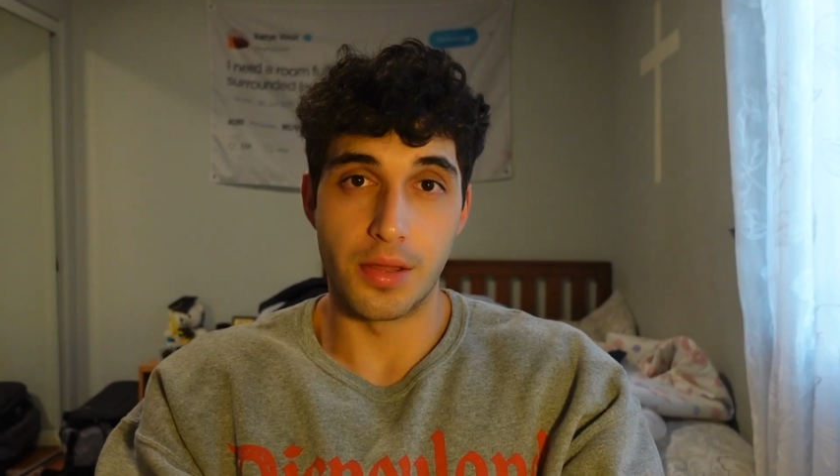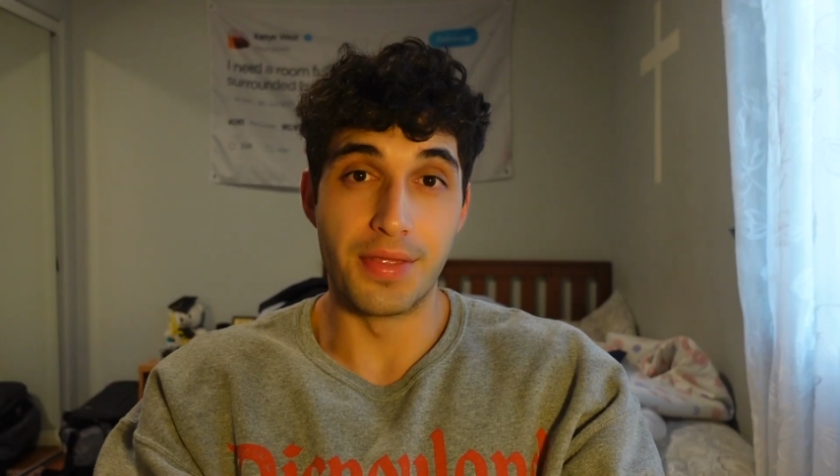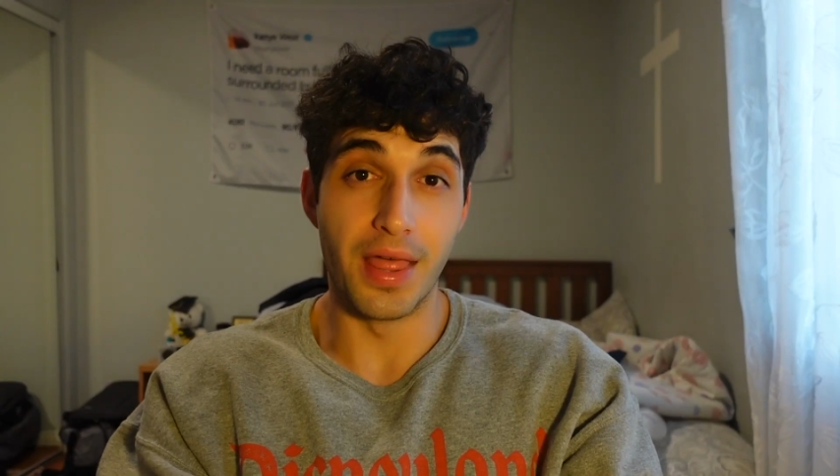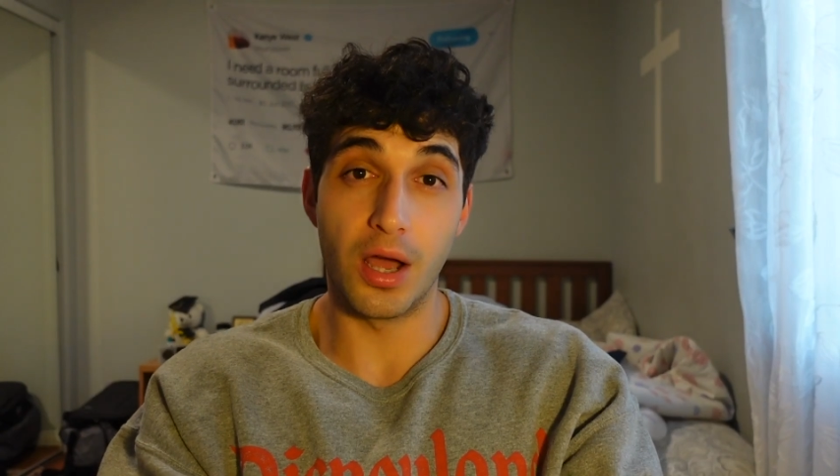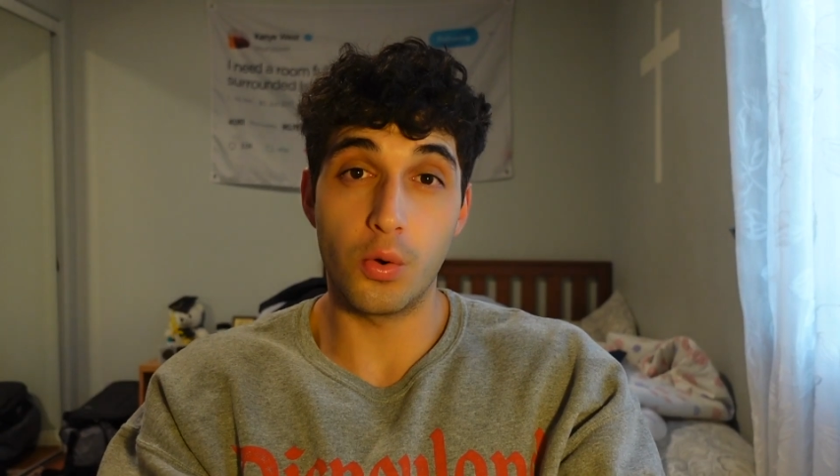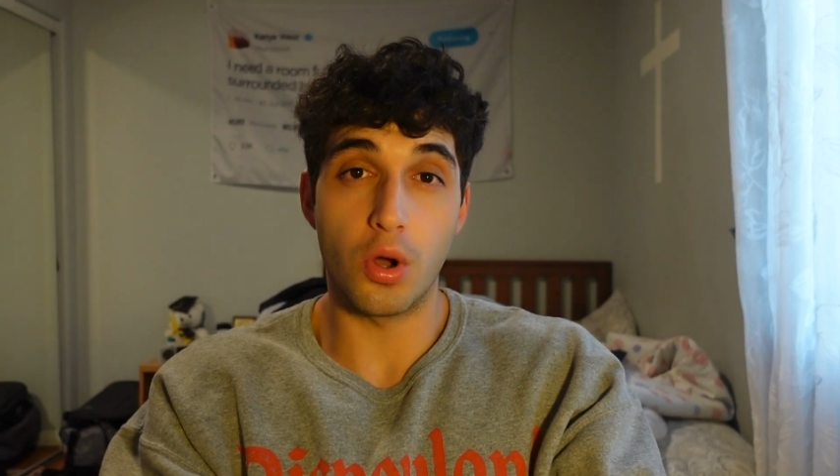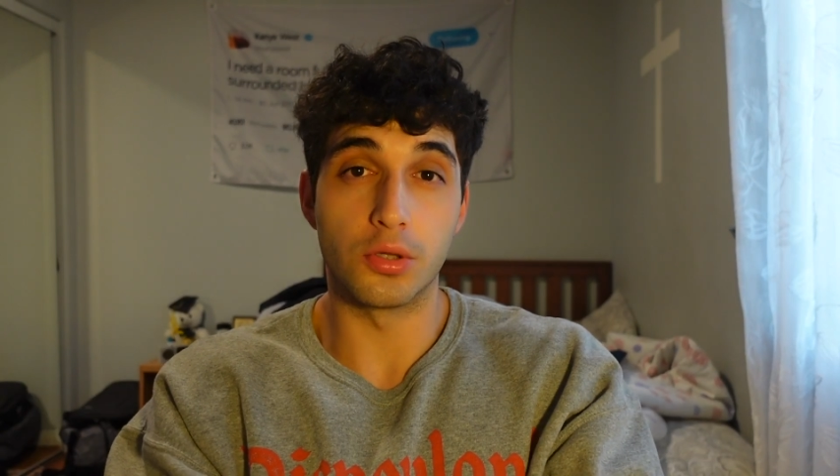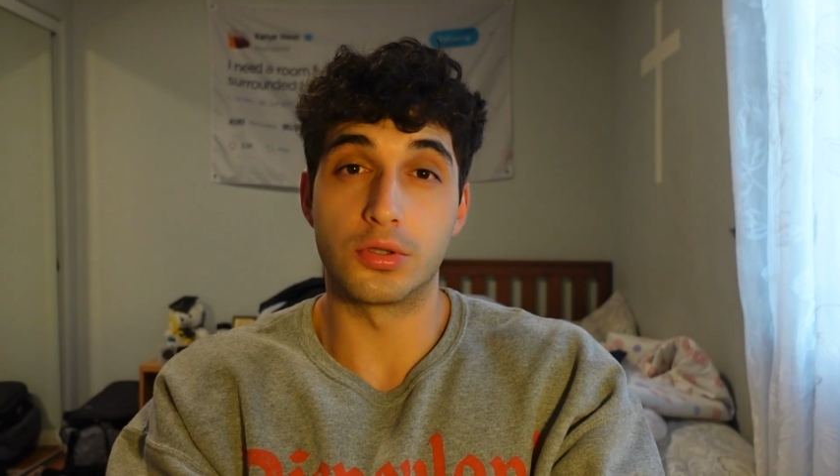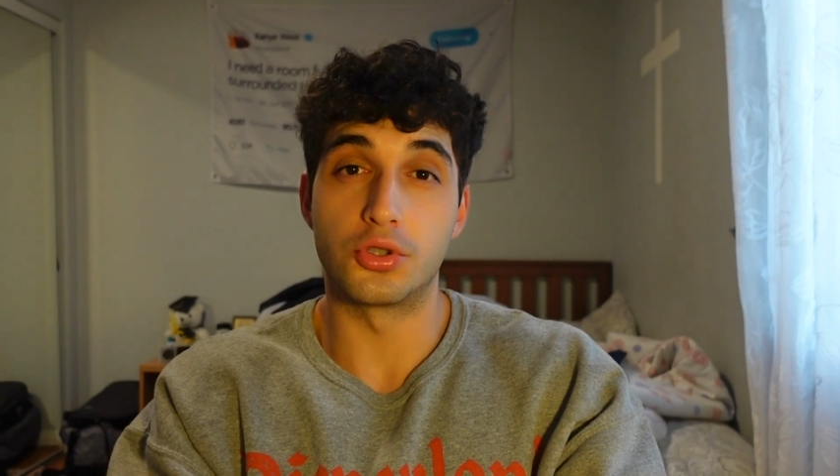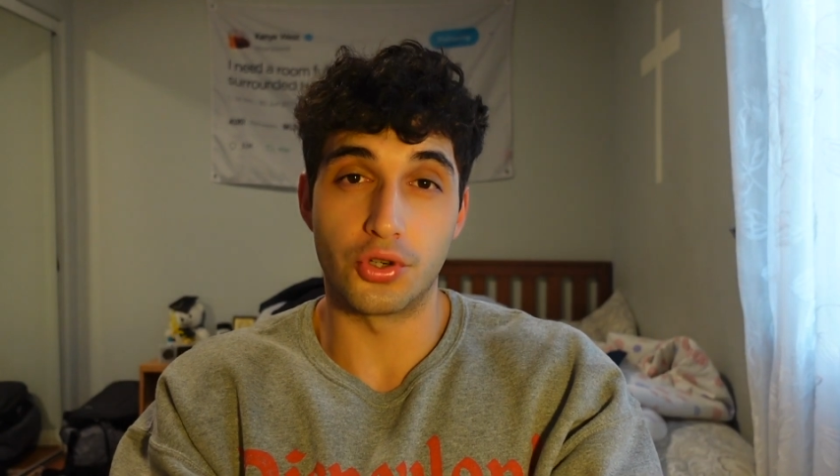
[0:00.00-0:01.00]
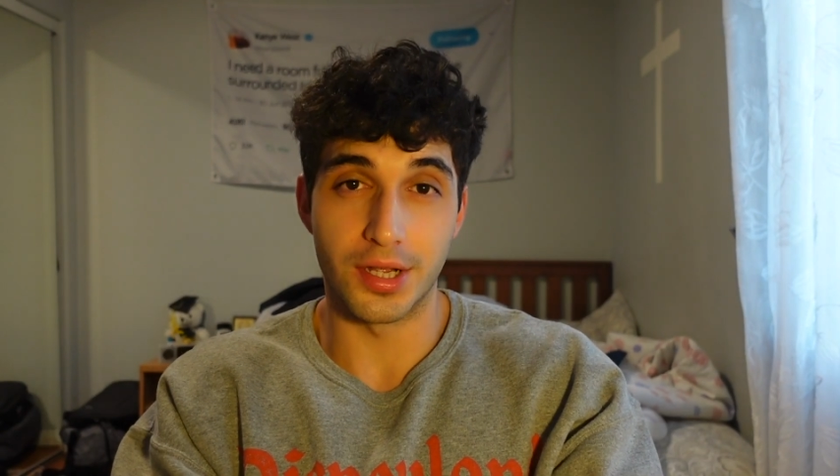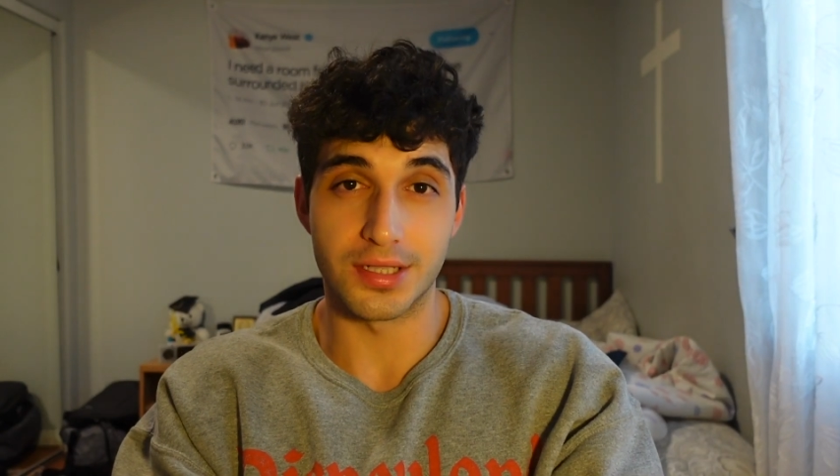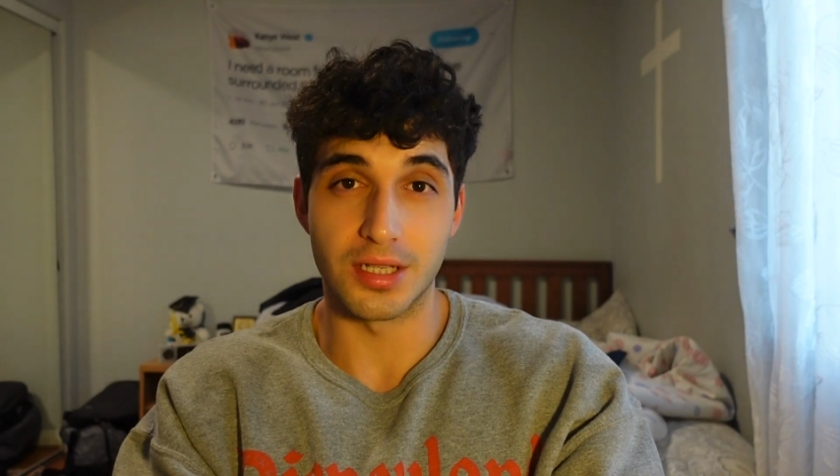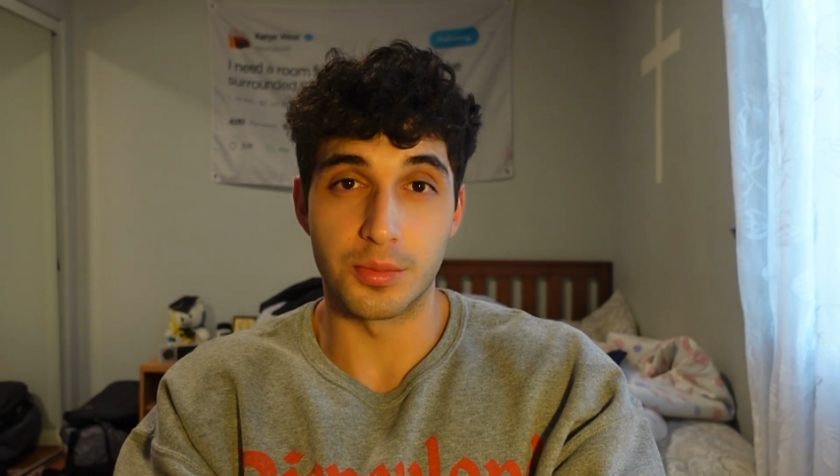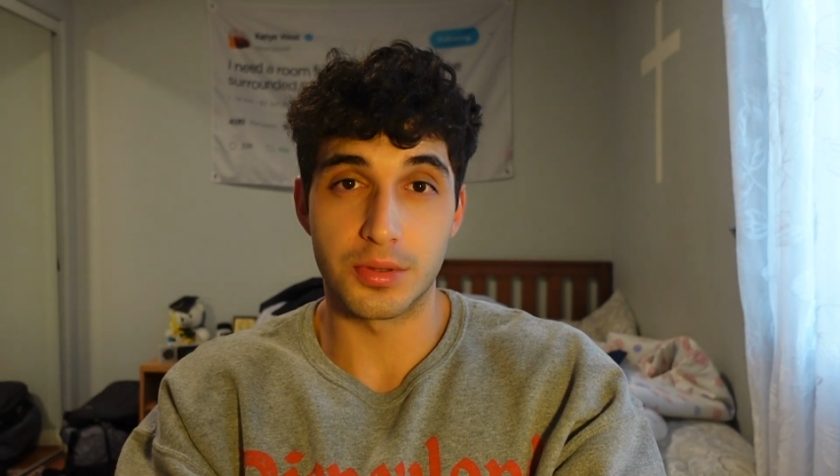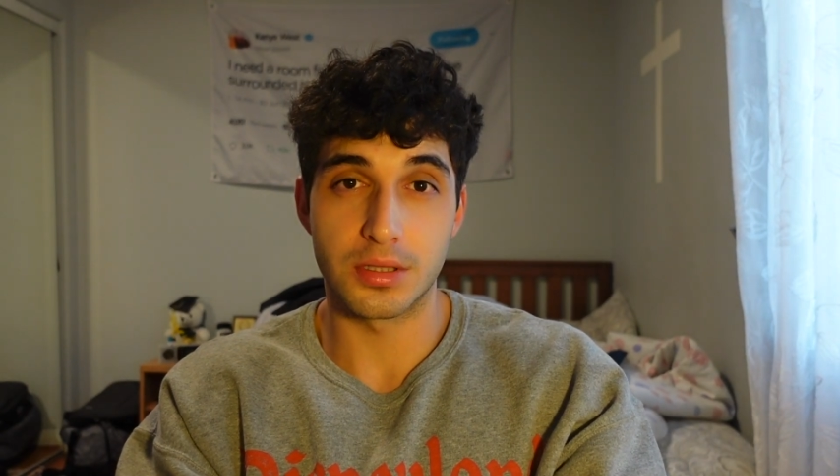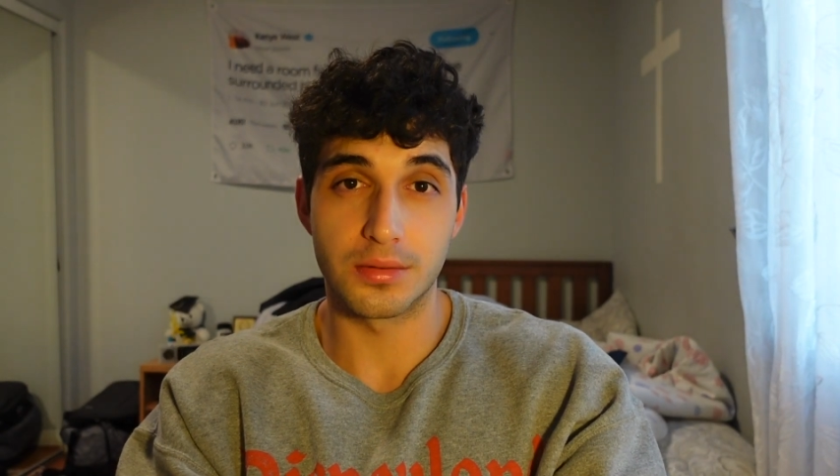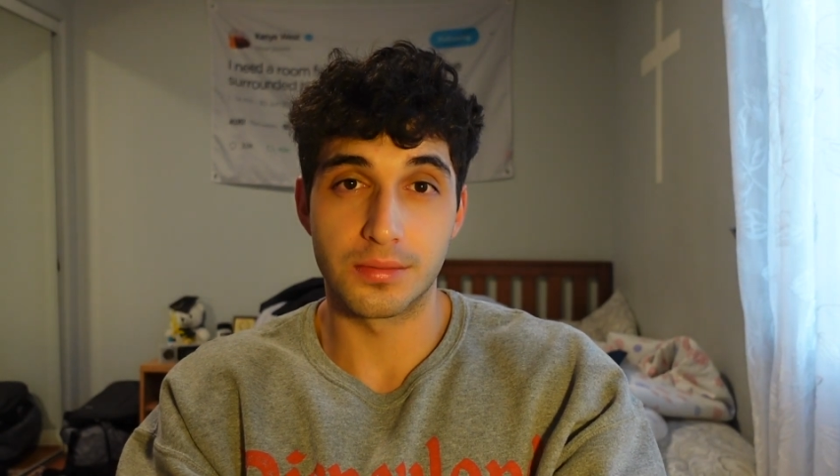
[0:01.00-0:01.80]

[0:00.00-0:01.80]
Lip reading: Now on to triceps.